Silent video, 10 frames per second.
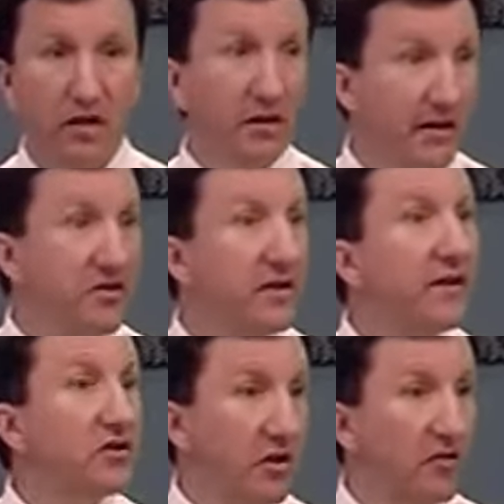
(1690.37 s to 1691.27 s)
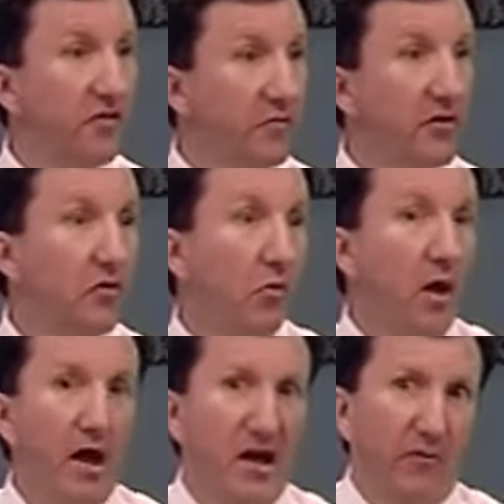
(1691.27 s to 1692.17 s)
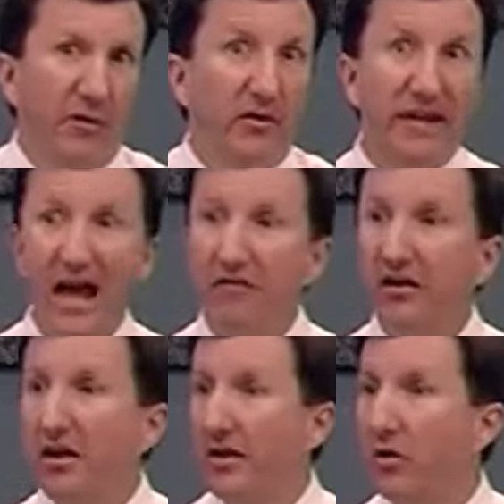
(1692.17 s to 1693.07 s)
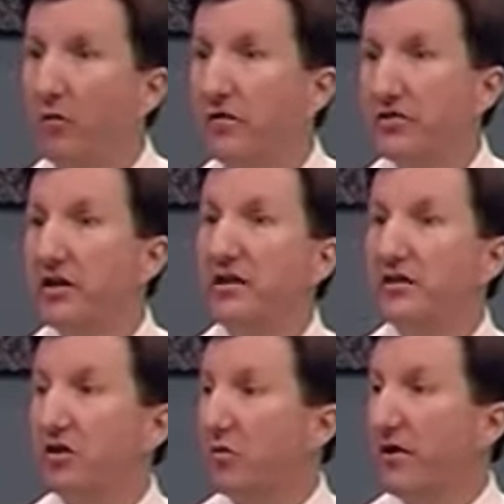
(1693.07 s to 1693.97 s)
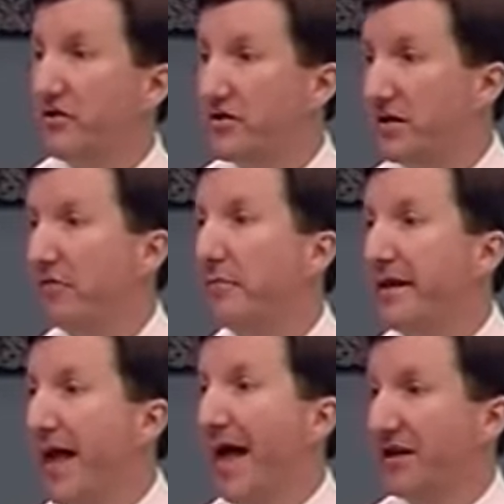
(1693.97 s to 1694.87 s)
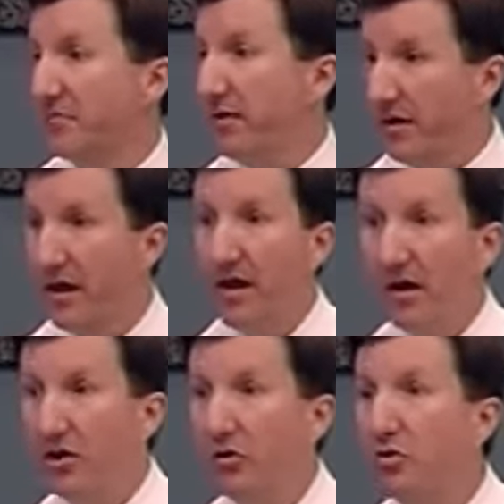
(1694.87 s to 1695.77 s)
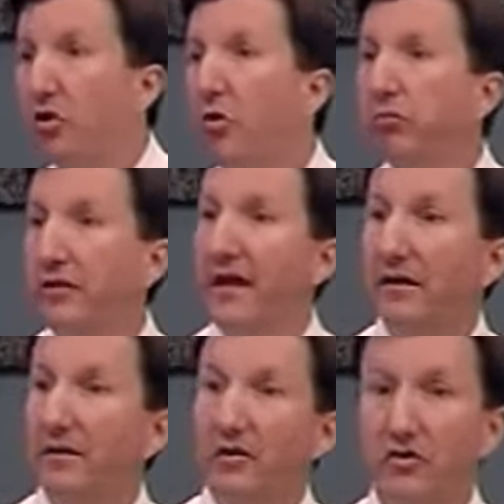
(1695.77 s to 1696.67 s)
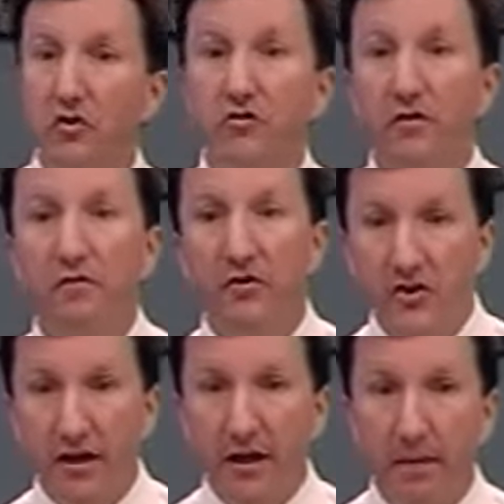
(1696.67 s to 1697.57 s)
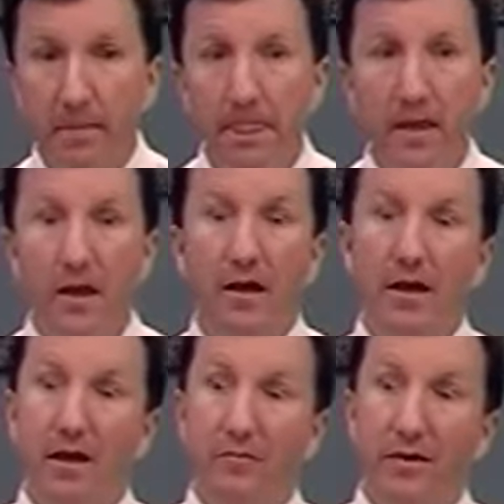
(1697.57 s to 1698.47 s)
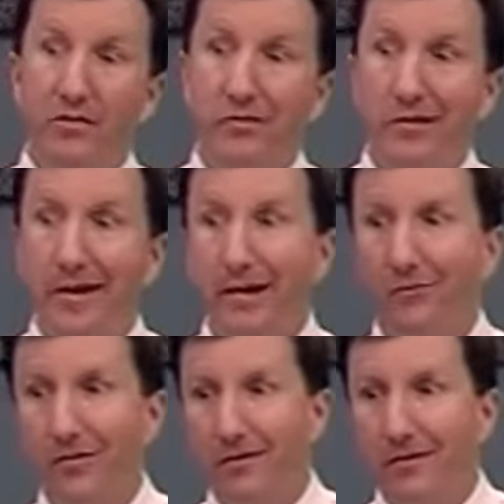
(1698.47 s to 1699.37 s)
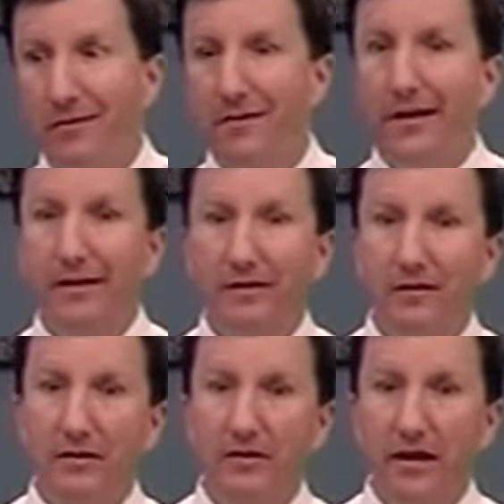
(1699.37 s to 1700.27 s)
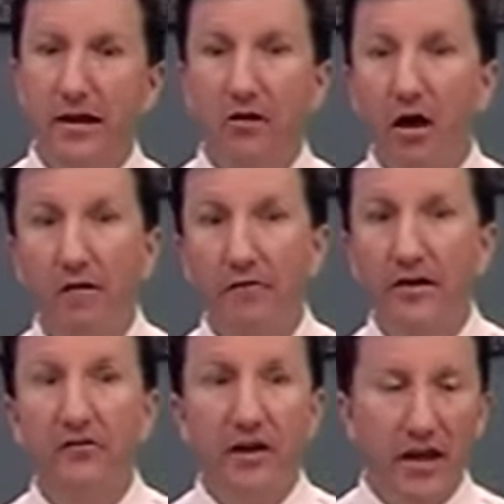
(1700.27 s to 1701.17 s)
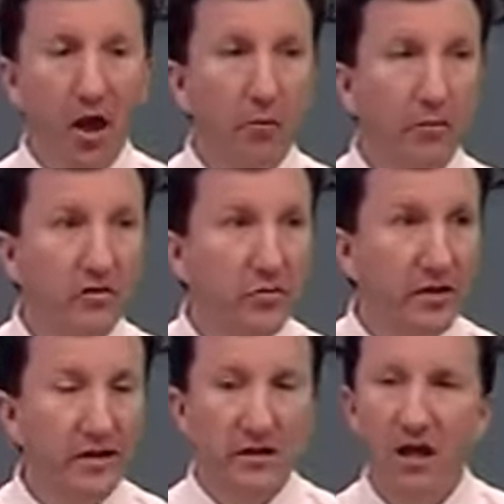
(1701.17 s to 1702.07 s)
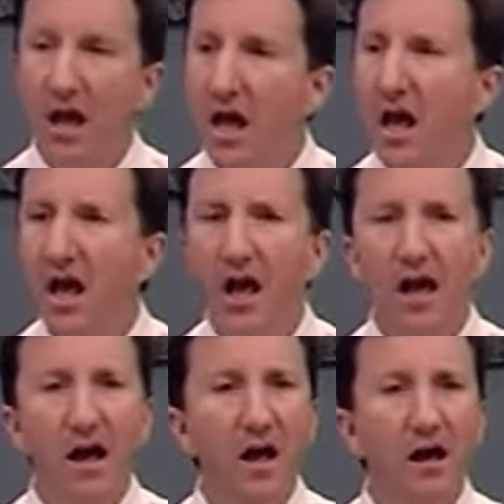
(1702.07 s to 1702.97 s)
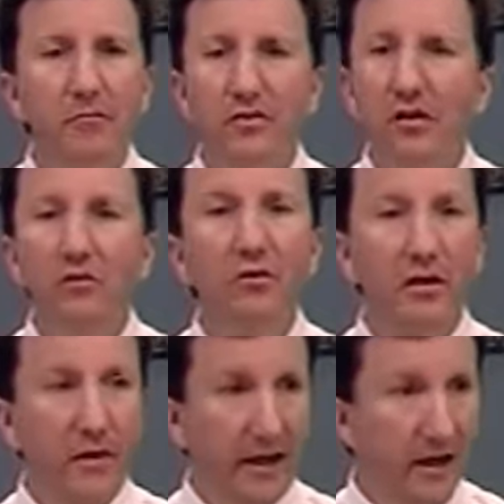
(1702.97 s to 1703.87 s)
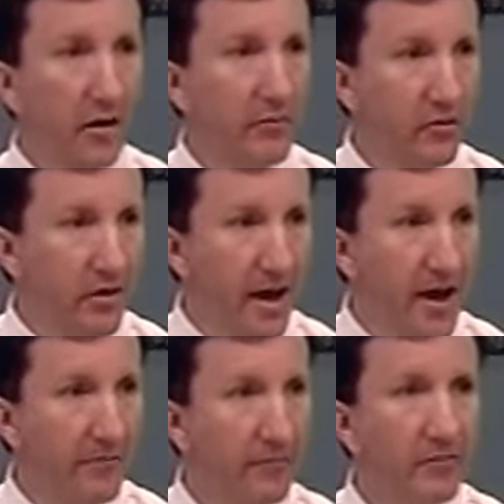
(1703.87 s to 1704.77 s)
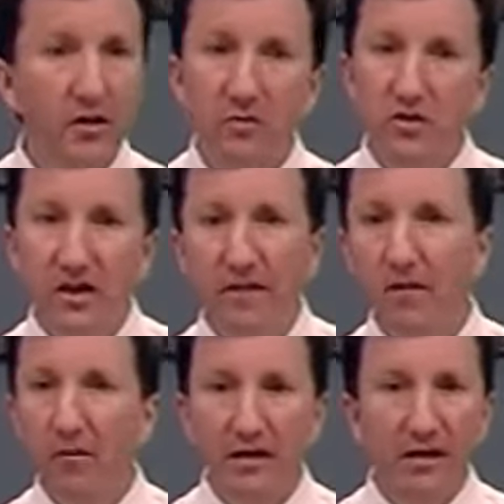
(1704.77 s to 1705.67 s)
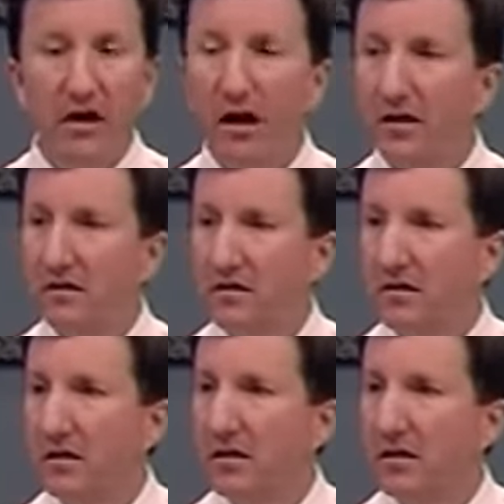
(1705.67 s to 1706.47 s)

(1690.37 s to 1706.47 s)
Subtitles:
At least in this country we do. We really haven't done it overseas. The question's never been asked. But, you go plant a church in Virginia, and Pastor Taggart, we're starting to take offerings. Can you help us with this? Absolutely, we can help you with that. You send the money to us.